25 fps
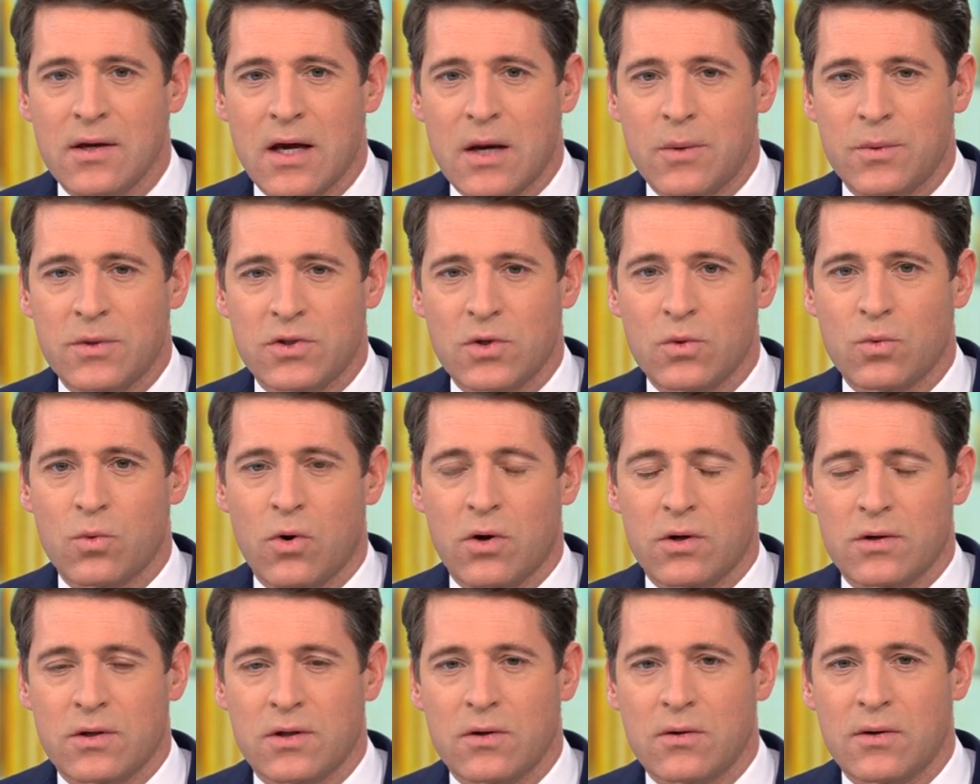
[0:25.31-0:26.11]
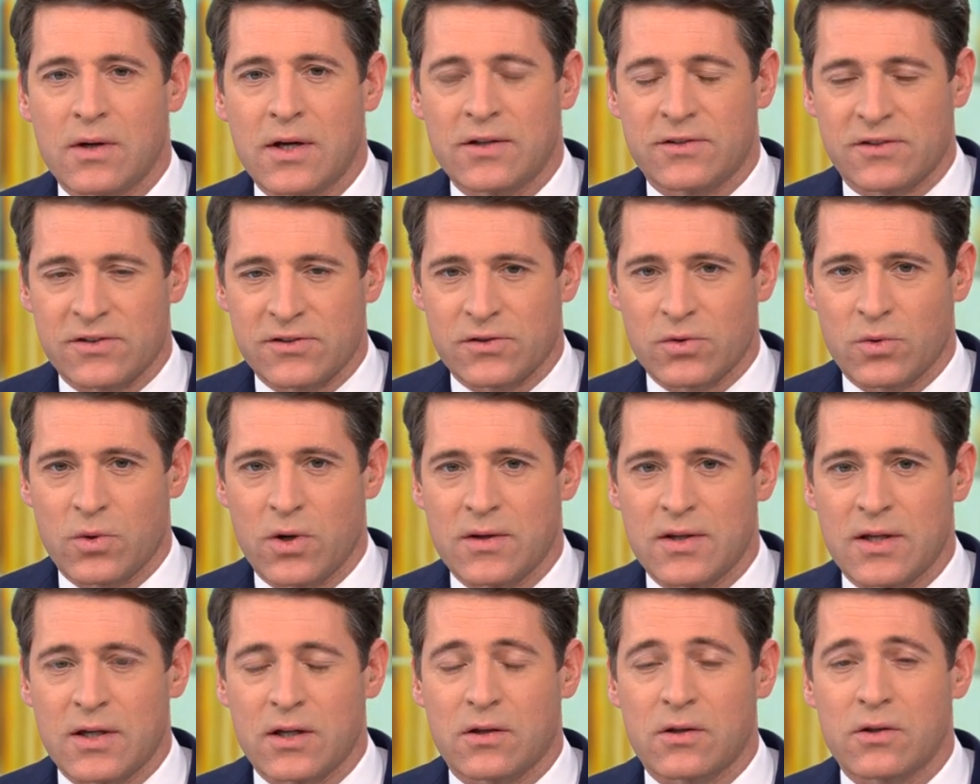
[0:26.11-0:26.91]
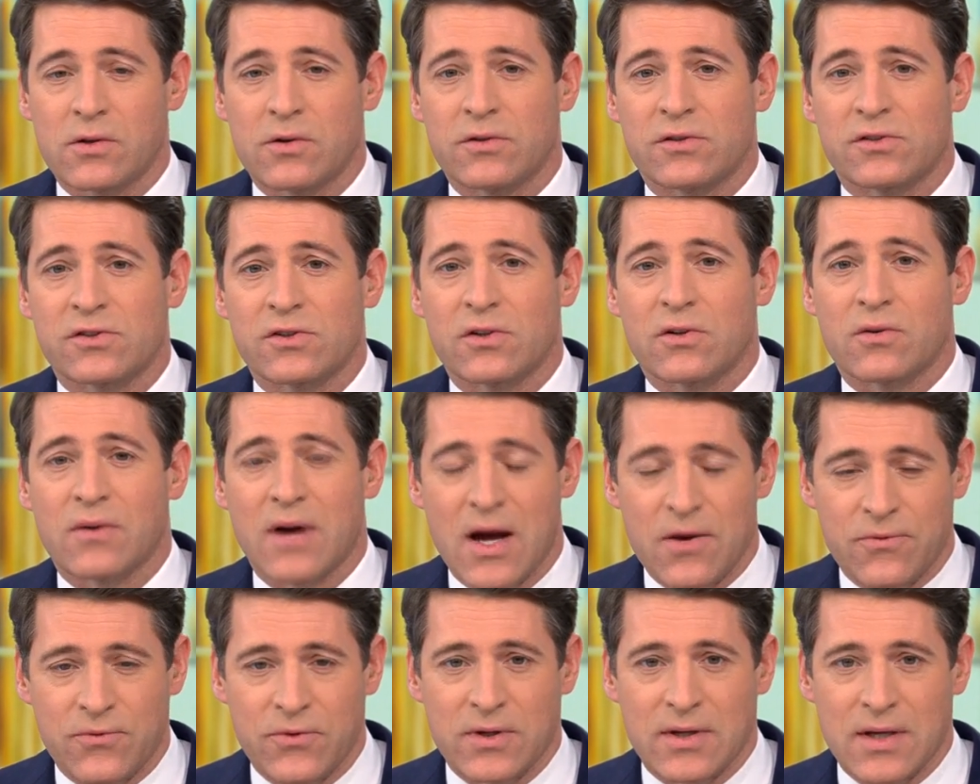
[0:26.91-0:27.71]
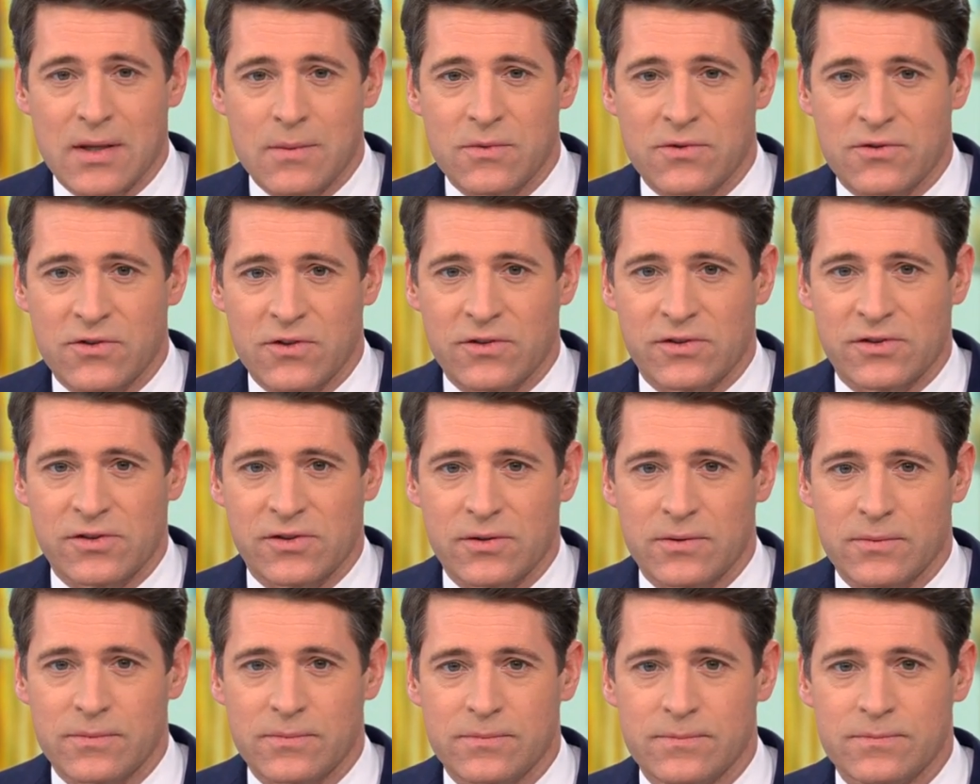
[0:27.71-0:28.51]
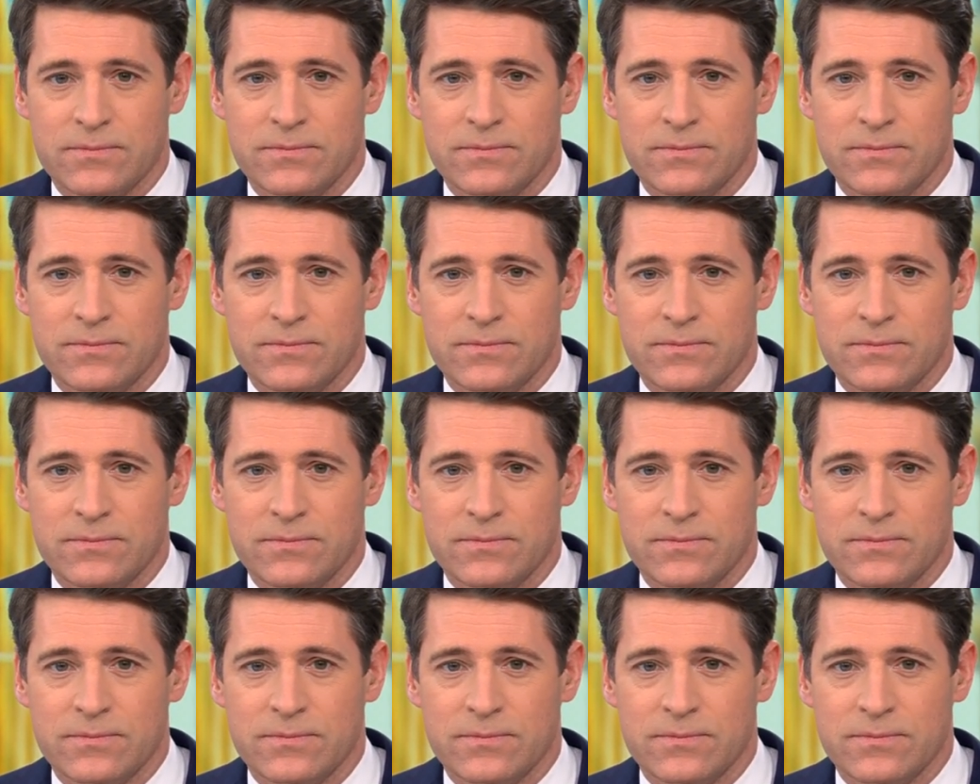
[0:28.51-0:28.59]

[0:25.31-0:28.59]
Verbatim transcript: And we do warn you, it's a story that includes graphic images.